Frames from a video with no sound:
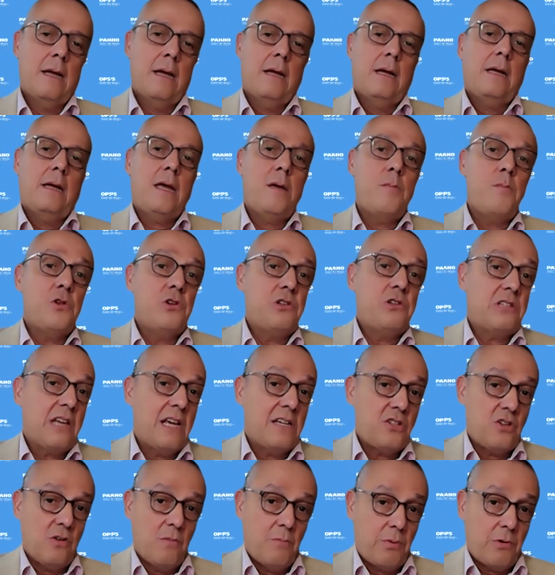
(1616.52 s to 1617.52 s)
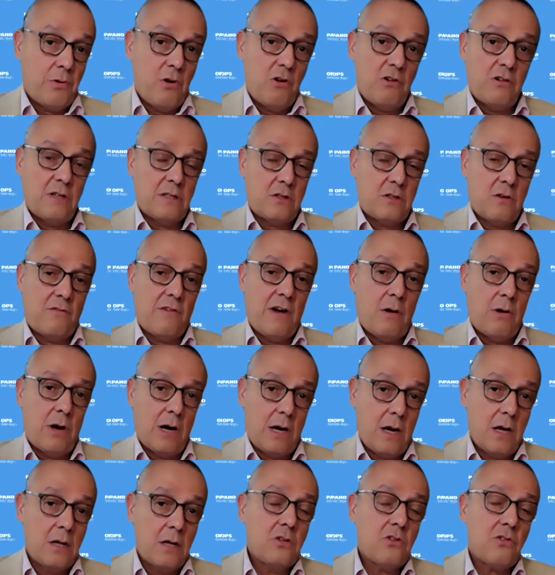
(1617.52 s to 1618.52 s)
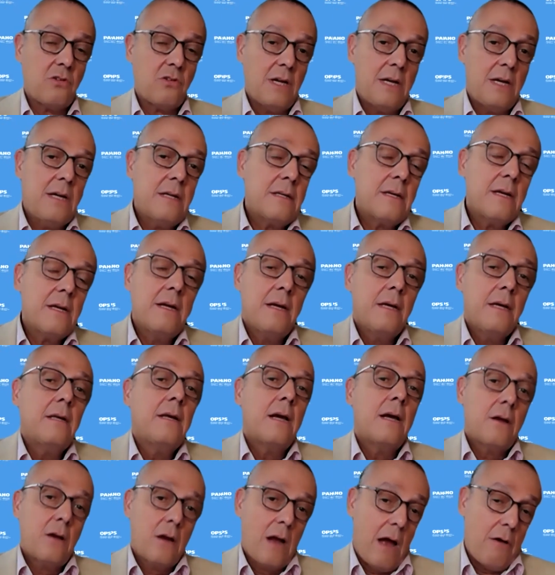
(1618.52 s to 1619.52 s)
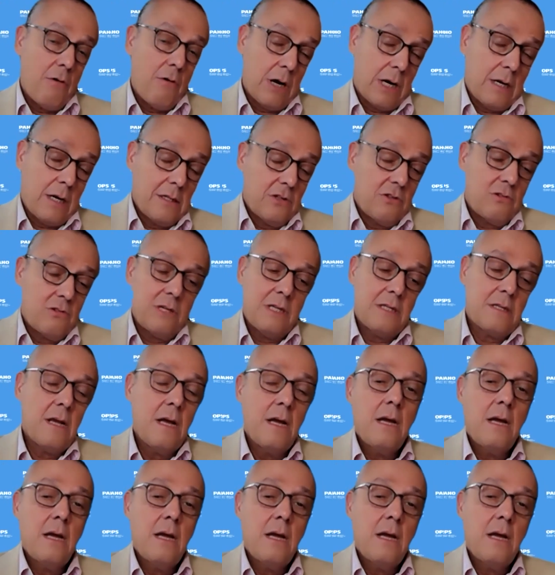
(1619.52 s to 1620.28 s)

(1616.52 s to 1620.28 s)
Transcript: immunization programs of our country, our countries,